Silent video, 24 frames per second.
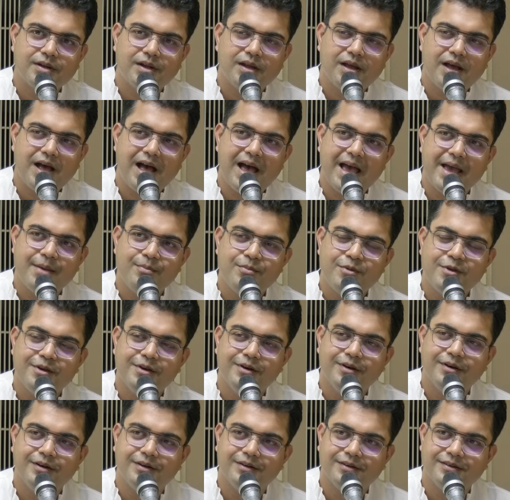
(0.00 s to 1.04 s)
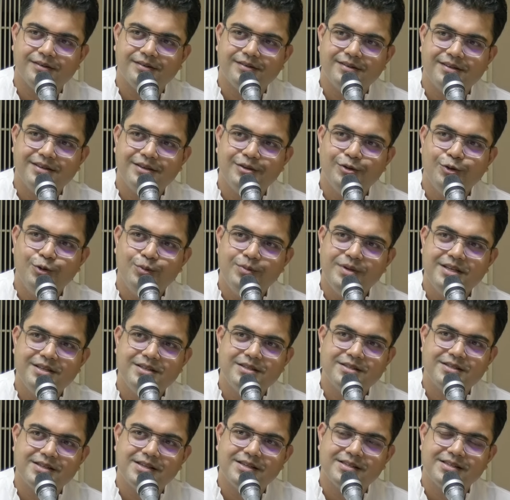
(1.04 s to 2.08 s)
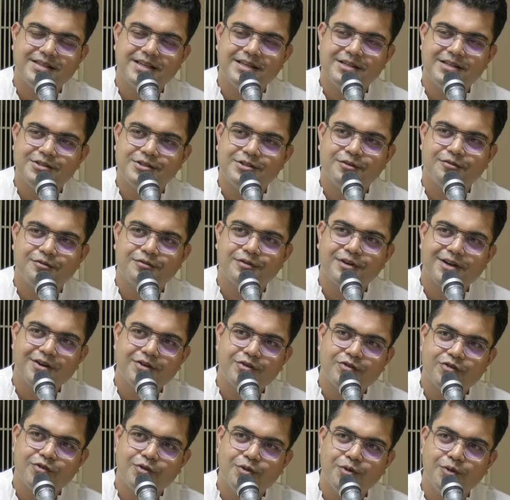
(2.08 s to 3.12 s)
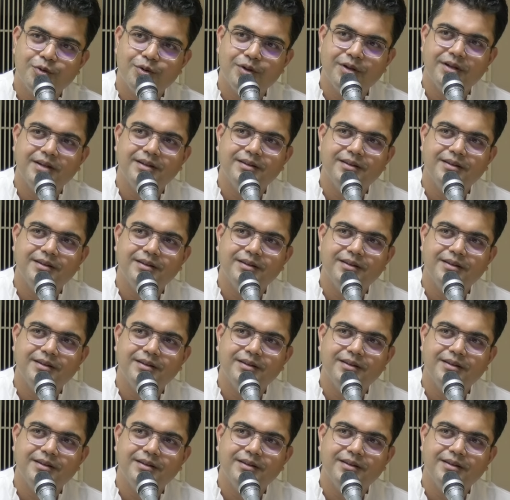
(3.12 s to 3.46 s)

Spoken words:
I am here. Ego means a sense of control.